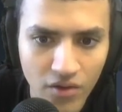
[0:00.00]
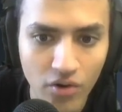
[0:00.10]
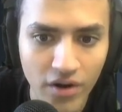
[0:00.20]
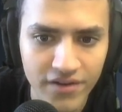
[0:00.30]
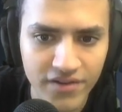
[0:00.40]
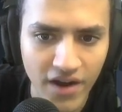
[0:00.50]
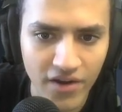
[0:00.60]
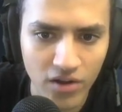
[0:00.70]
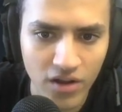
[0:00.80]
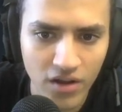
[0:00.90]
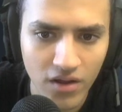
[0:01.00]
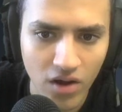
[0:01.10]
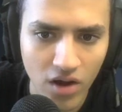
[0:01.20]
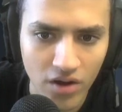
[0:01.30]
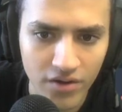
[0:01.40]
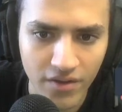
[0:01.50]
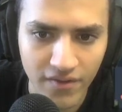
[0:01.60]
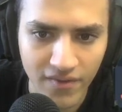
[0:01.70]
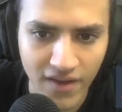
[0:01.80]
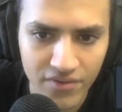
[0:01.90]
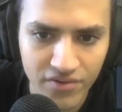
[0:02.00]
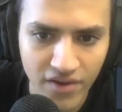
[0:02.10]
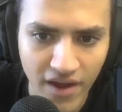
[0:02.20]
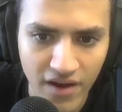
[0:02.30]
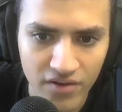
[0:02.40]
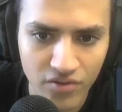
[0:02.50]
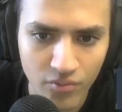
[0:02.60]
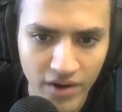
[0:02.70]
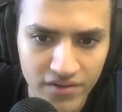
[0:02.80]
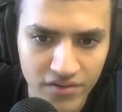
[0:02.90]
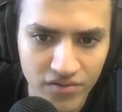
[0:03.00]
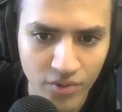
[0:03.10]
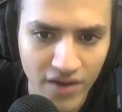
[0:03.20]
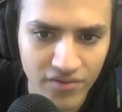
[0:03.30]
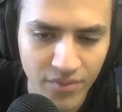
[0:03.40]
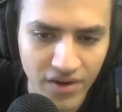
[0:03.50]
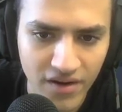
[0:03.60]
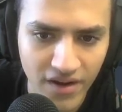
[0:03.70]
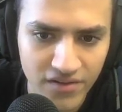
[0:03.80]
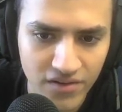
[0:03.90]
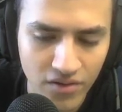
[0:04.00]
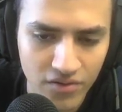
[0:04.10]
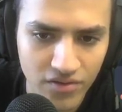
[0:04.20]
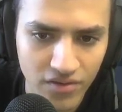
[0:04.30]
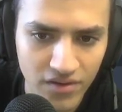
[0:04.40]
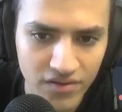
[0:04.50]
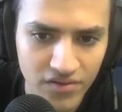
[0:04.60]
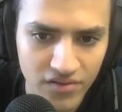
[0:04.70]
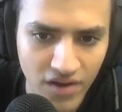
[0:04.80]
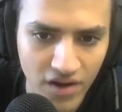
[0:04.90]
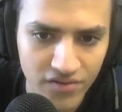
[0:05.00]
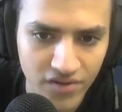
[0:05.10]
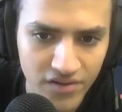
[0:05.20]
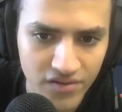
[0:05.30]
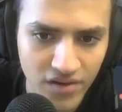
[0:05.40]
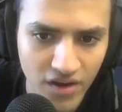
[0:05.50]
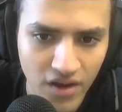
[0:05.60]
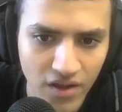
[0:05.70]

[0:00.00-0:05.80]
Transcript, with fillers: or a tile on the left and the right, so we have something connected to these tile sets,